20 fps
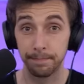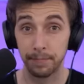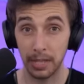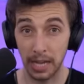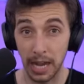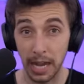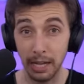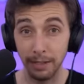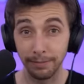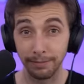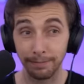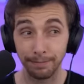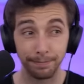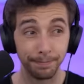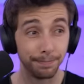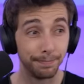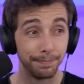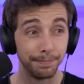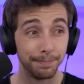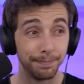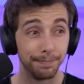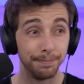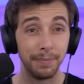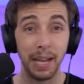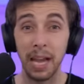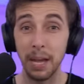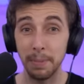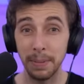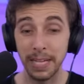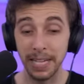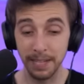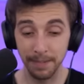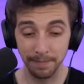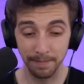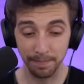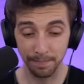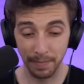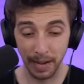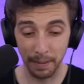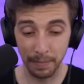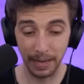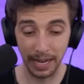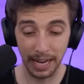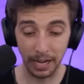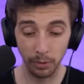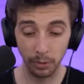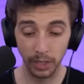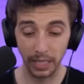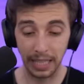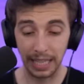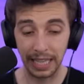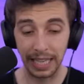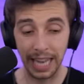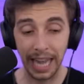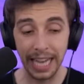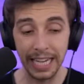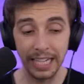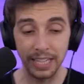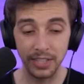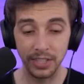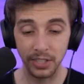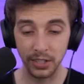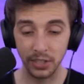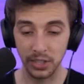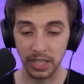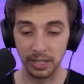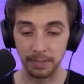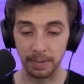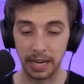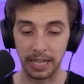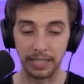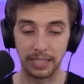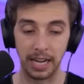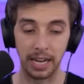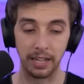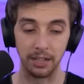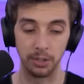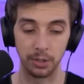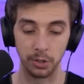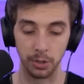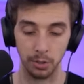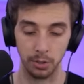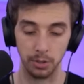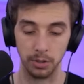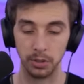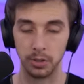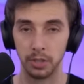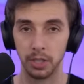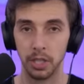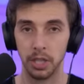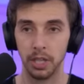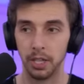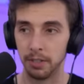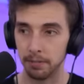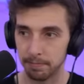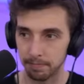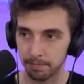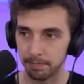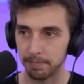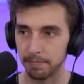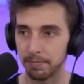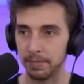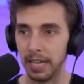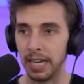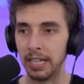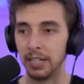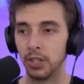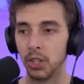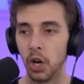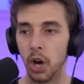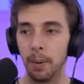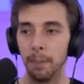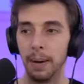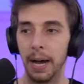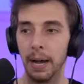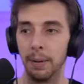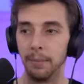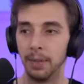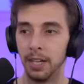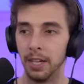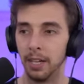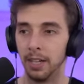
Yeah? Maybe? Maybe I would like to see my dinosaurs in combat.